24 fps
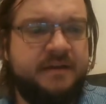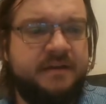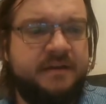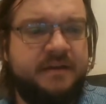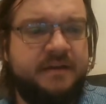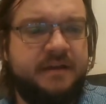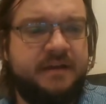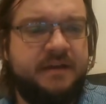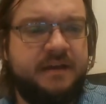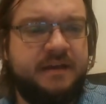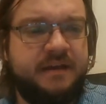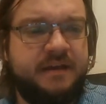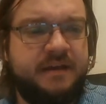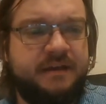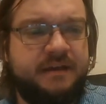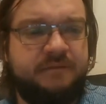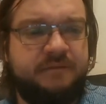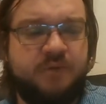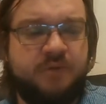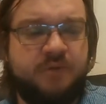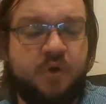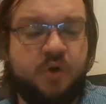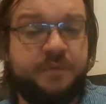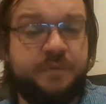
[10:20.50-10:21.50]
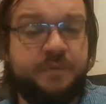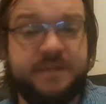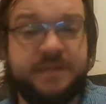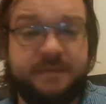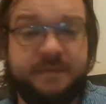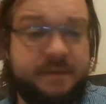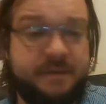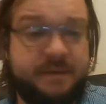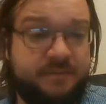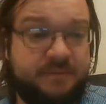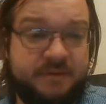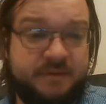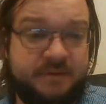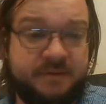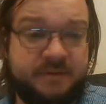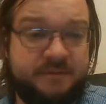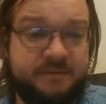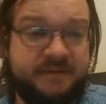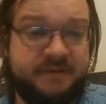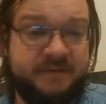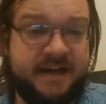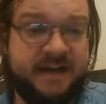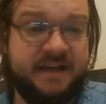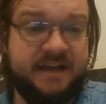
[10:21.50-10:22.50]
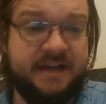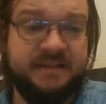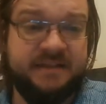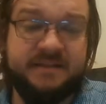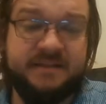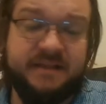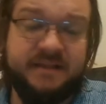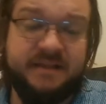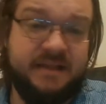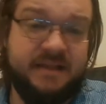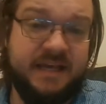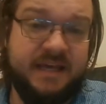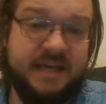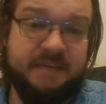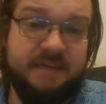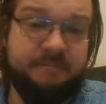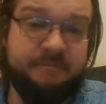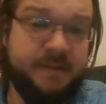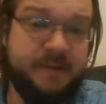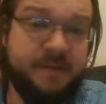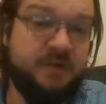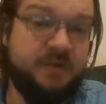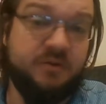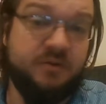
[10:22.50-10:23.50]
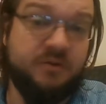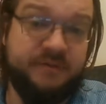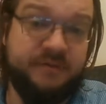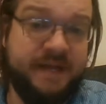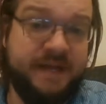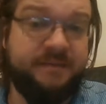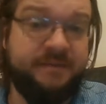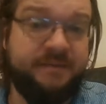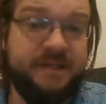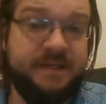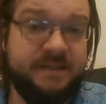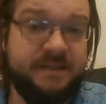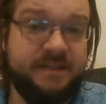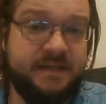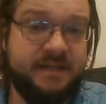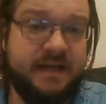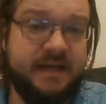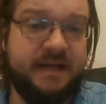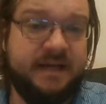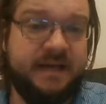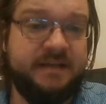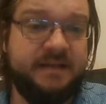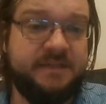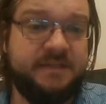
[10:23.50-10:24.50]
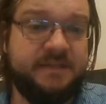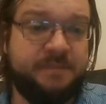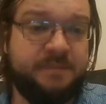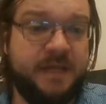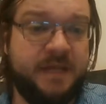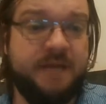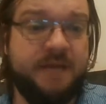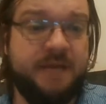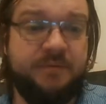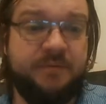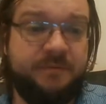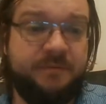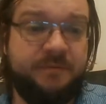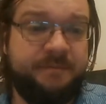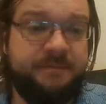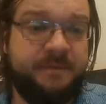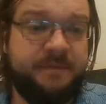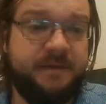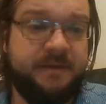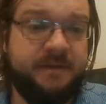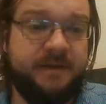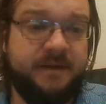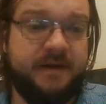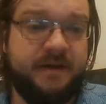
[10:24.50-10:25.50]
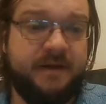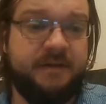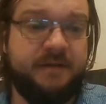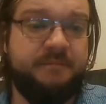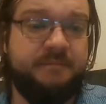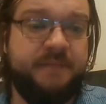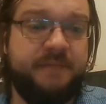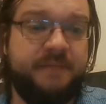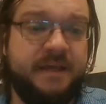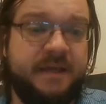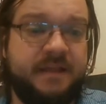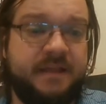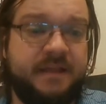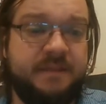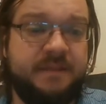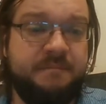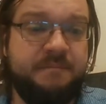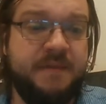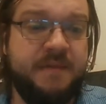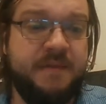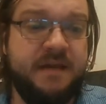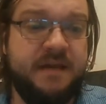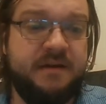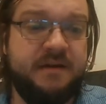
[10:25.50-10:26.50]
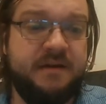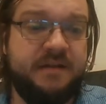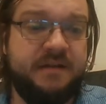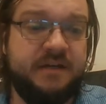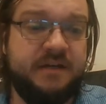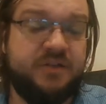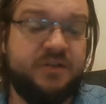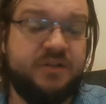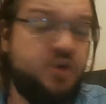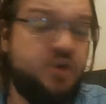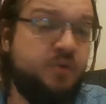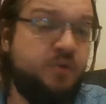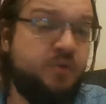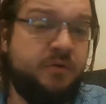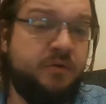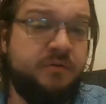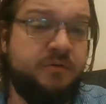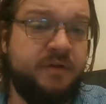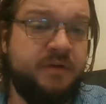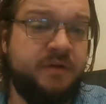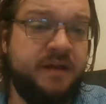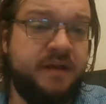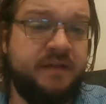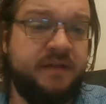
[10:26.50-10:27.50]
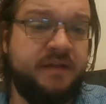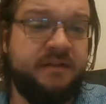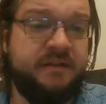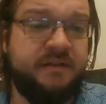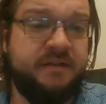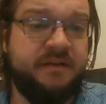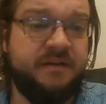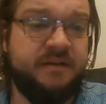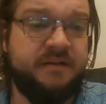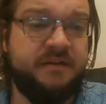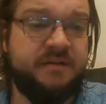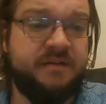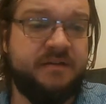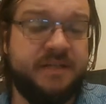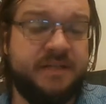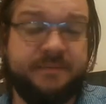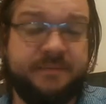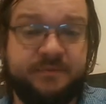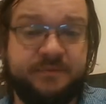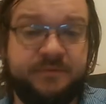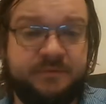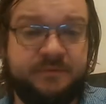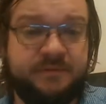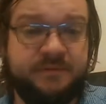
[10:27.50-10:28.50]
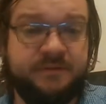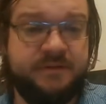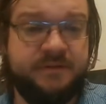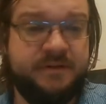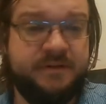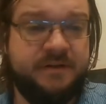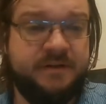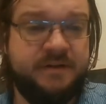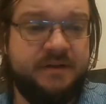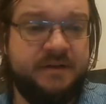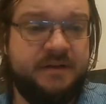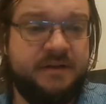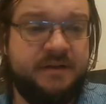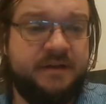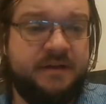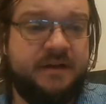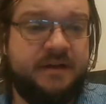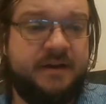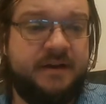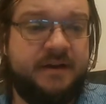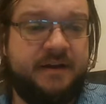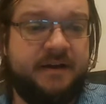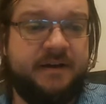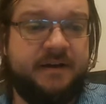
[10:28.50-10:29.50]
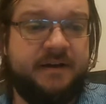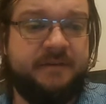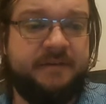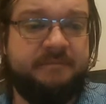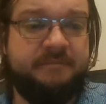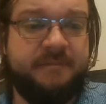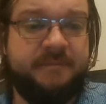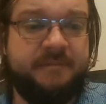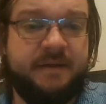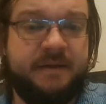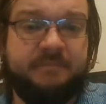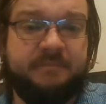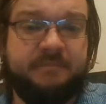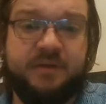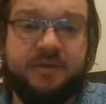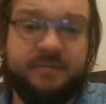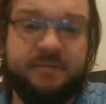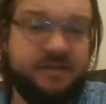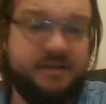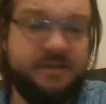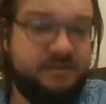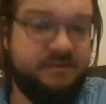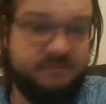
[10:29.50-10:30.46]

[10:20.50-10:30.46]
It opens up and pretty much provides the Imperial families as playable, being the Mia, the Otomo, and the Sepun, and pretty much